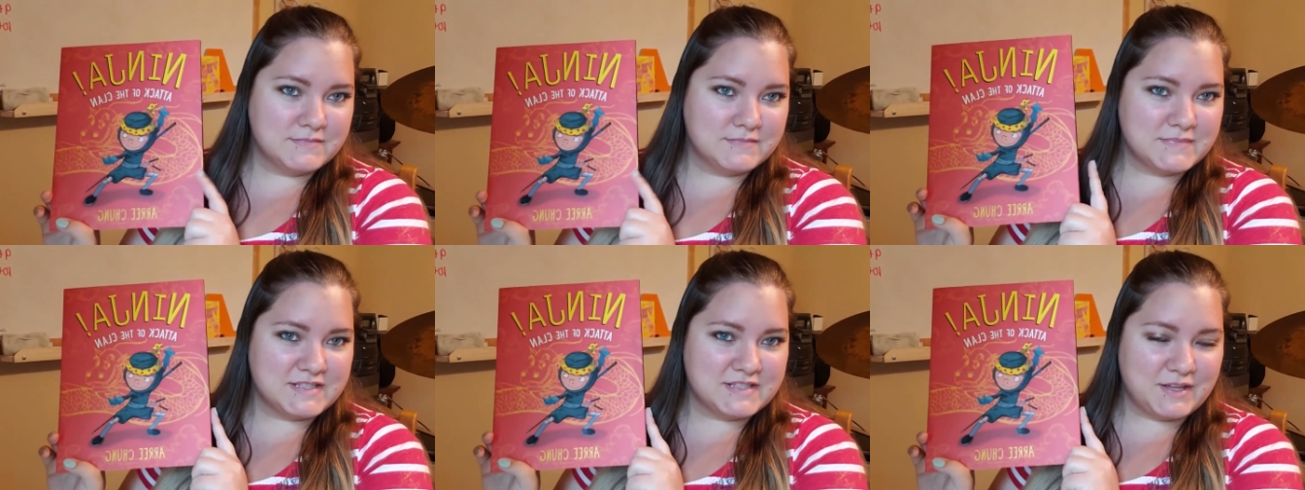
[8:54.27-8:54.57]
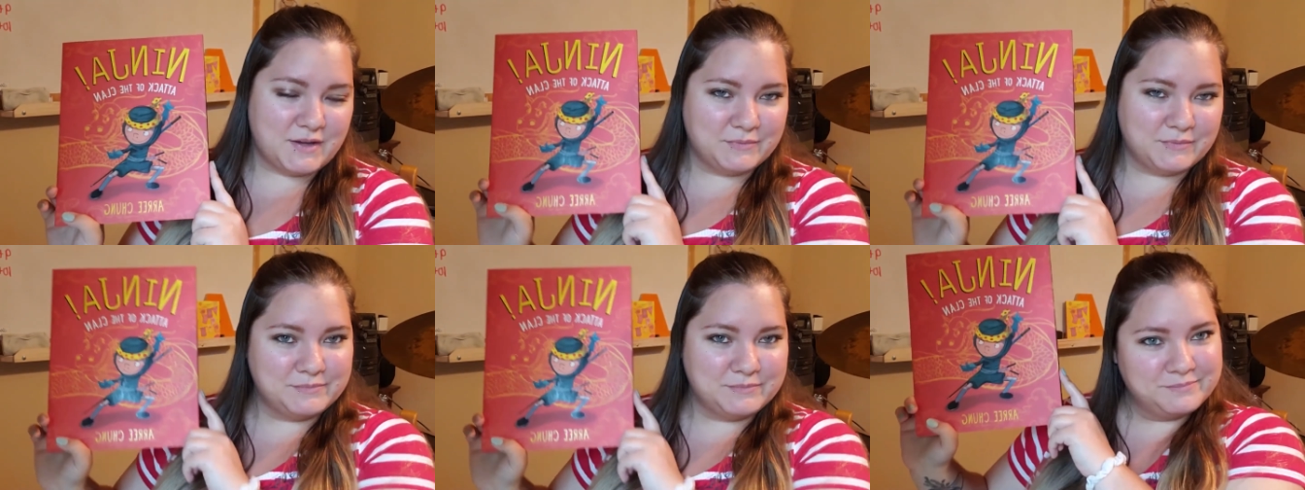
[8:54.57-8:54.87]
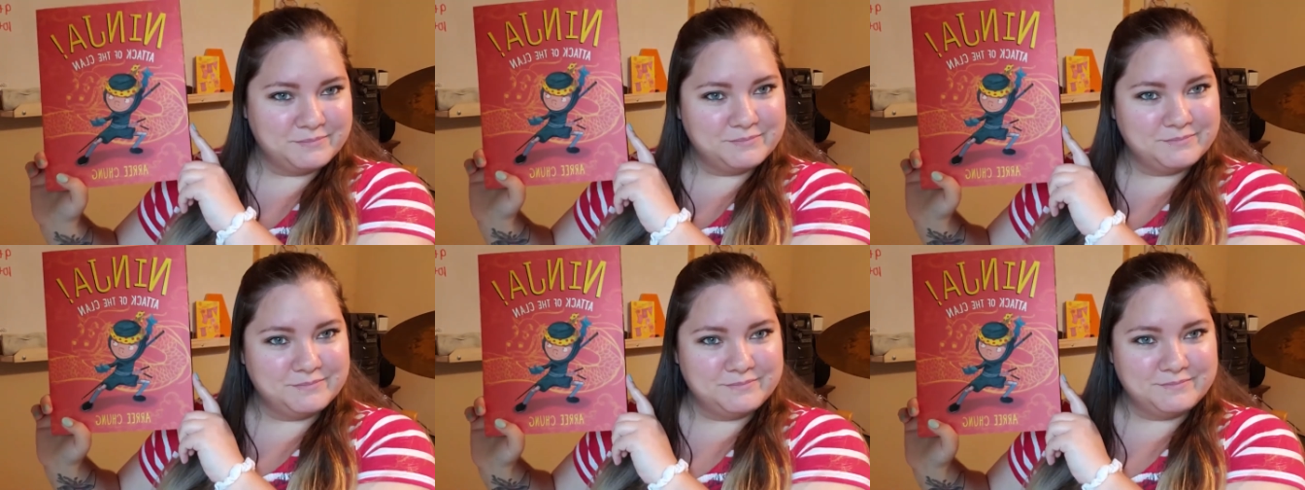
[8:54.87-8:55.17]
So,
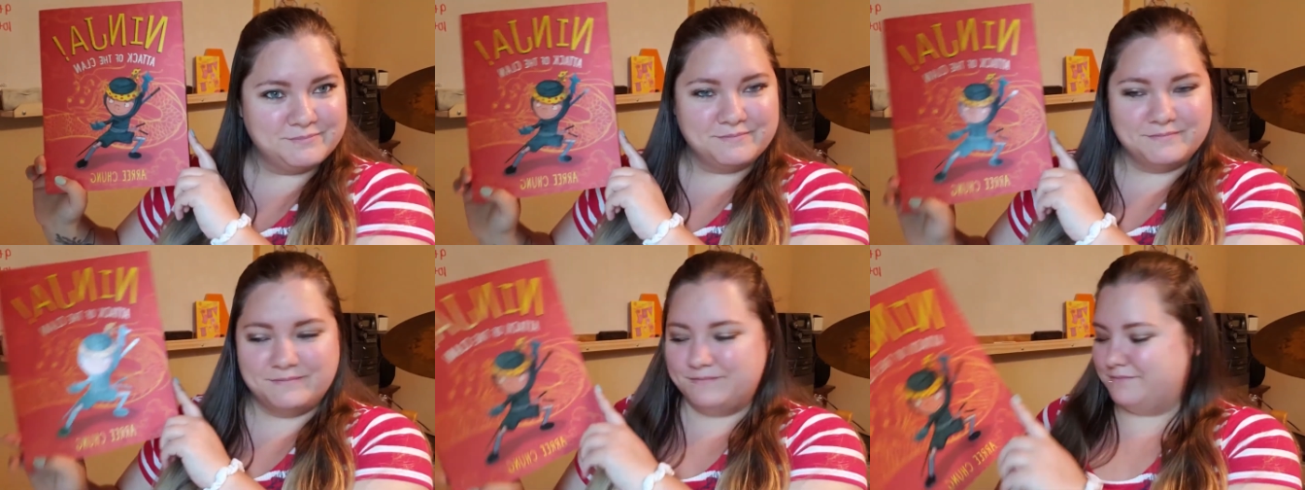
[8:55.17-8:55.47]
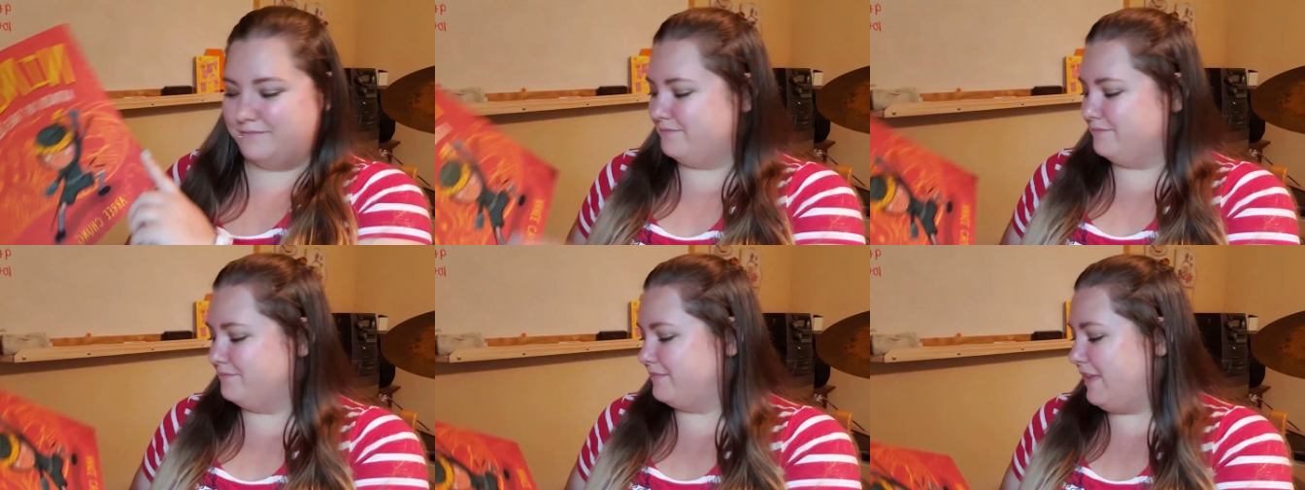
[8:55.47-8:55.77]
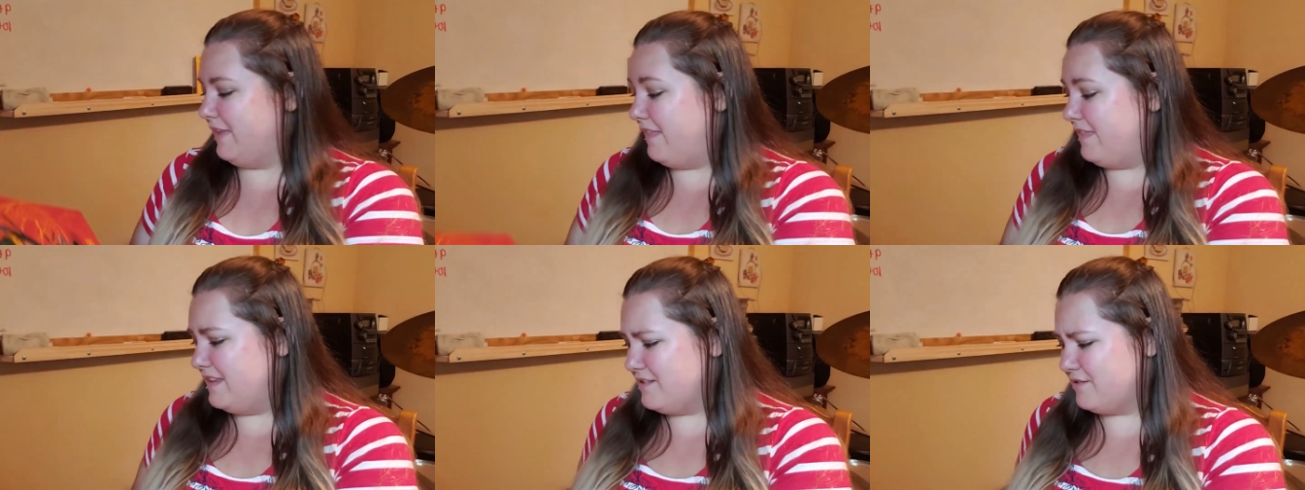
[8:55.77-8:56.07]

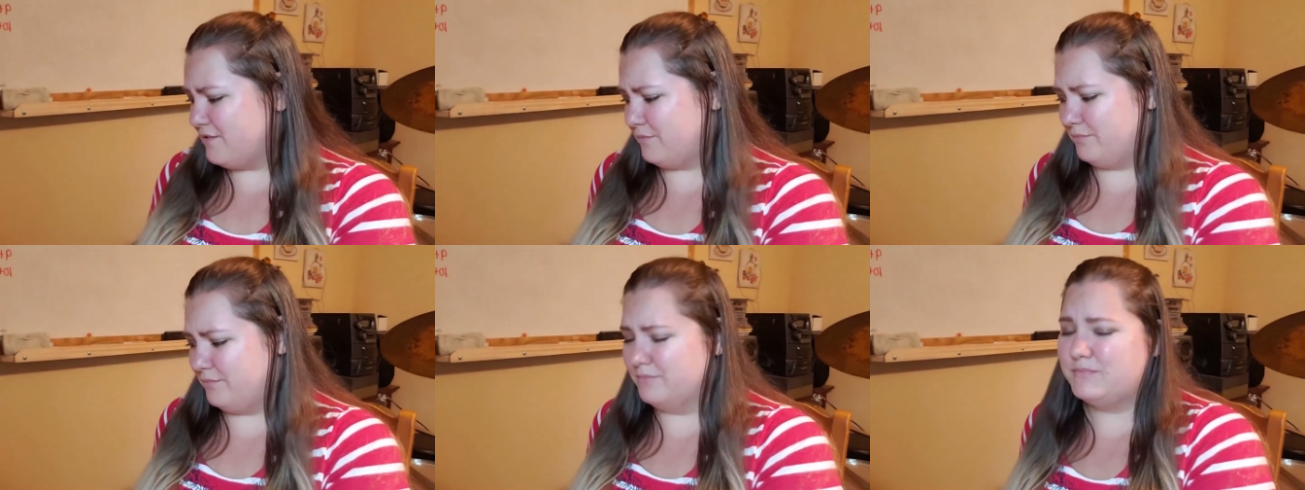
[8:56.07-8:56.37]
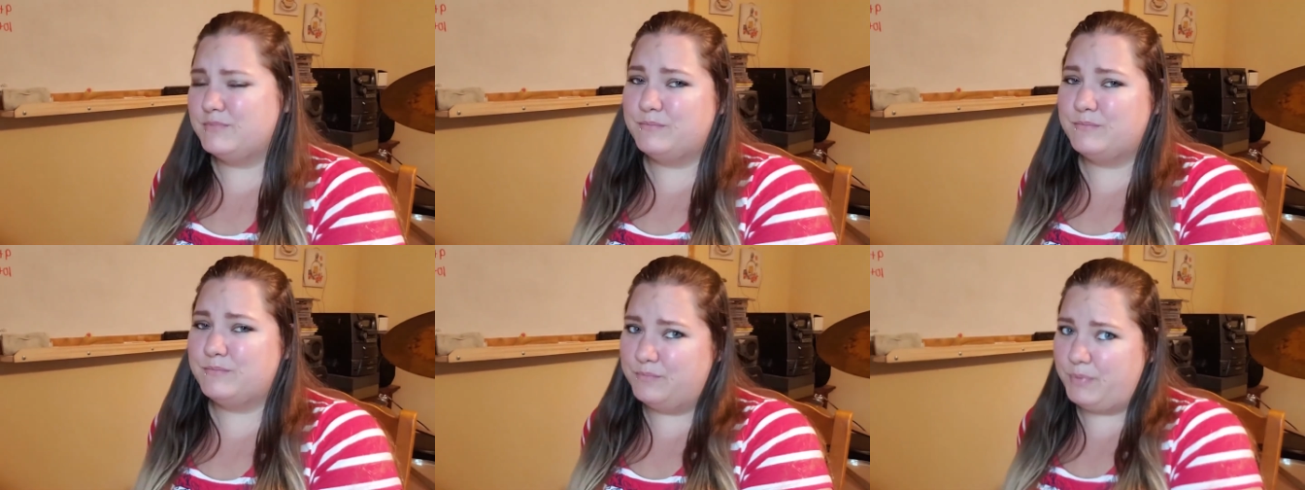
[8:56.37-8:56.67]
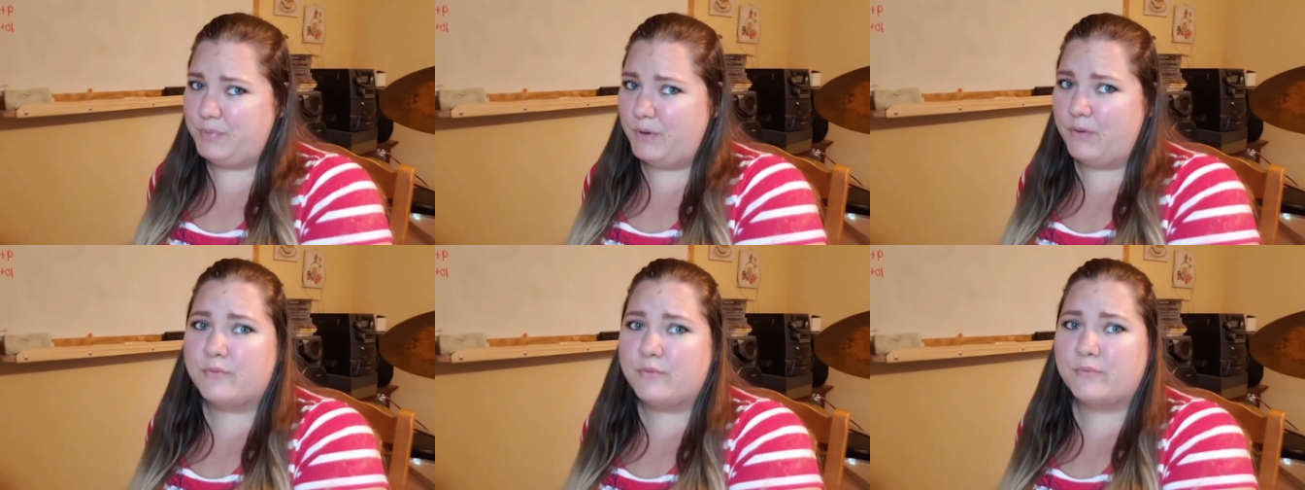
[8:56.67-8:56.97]
and these are
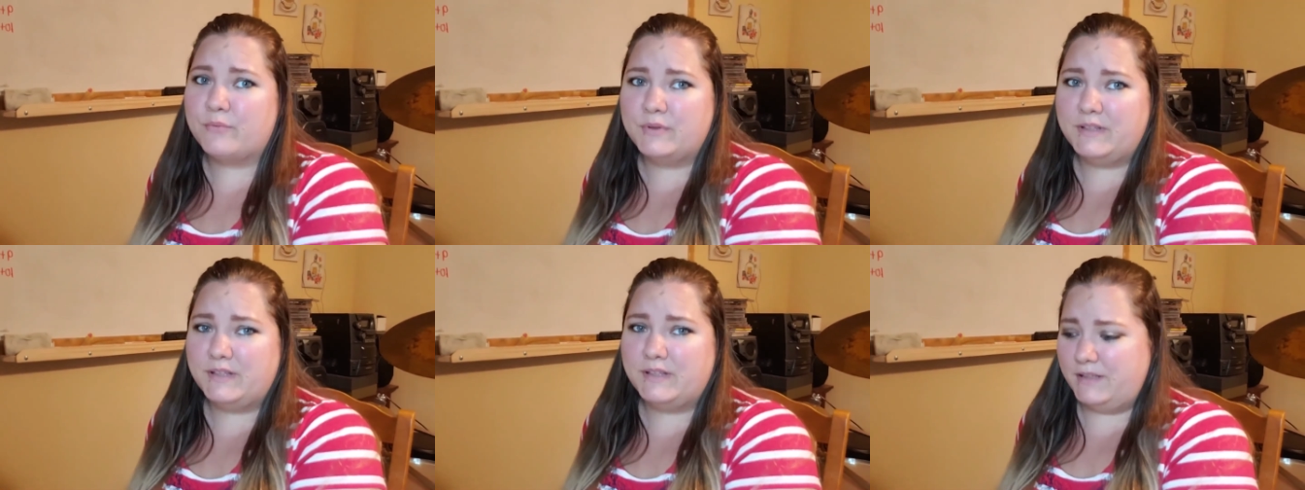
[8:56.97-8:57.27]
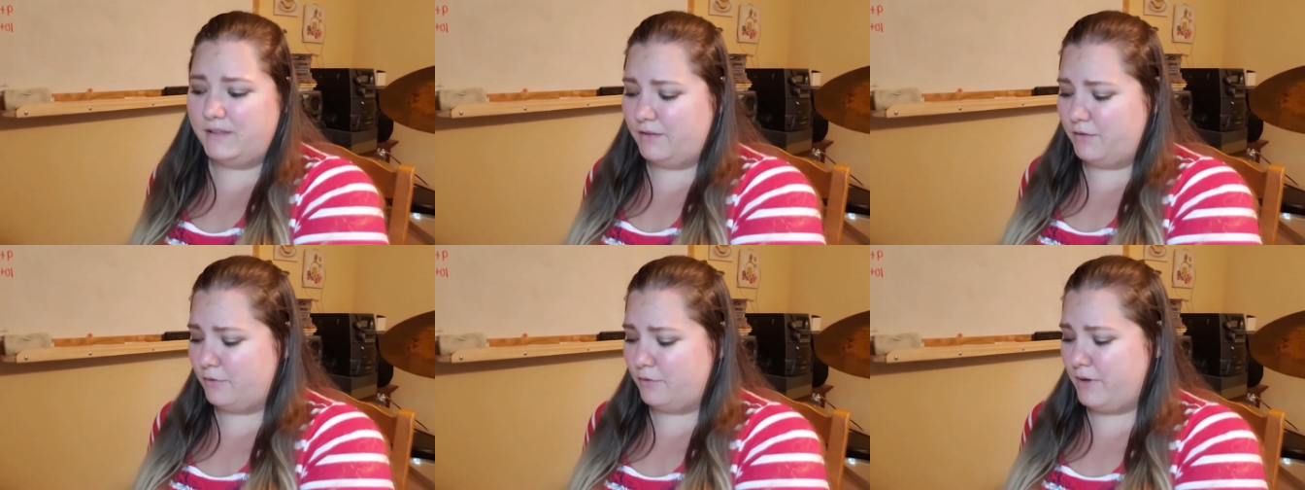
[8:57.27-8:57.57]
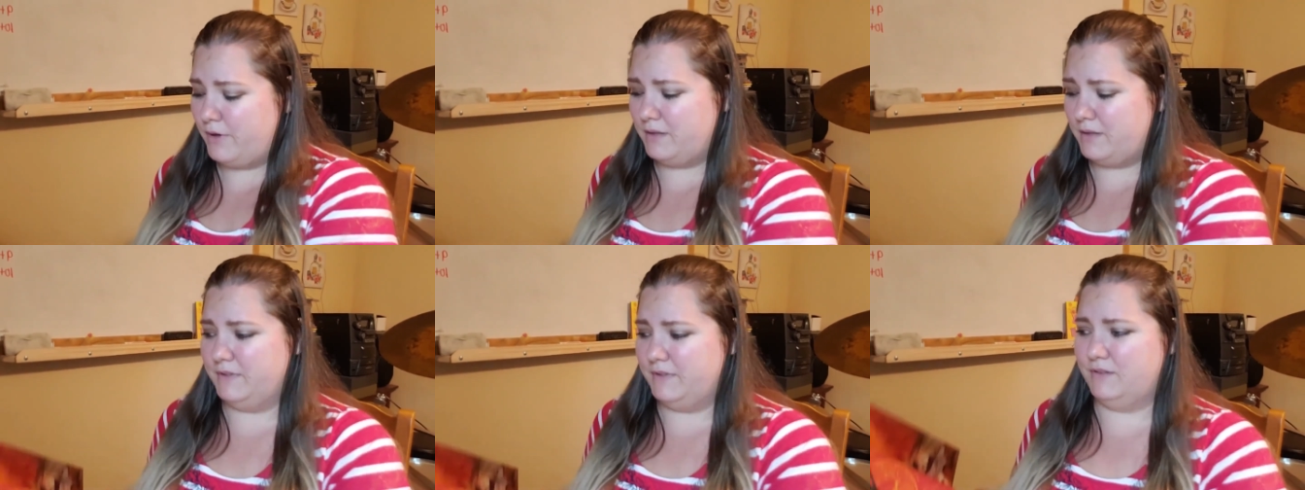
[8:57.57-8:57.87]
both really
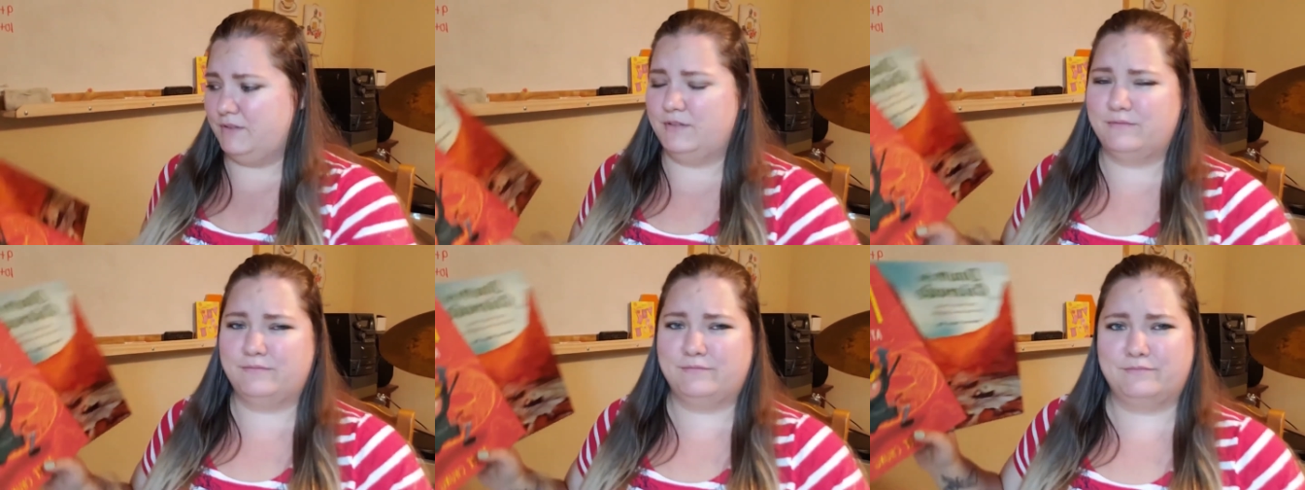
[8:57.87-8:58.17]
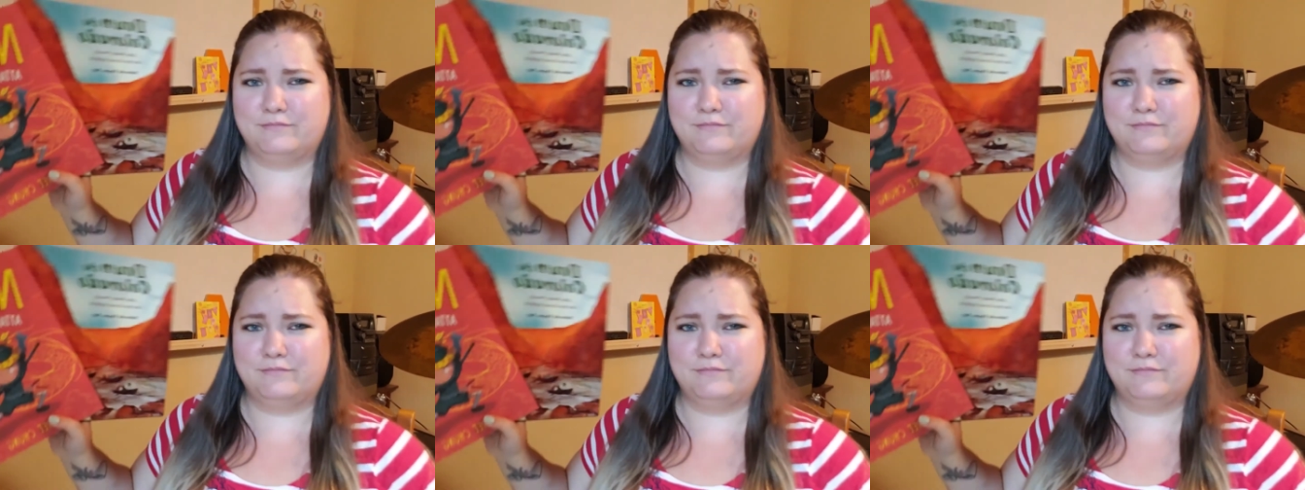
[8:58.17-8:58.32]
incredibly lo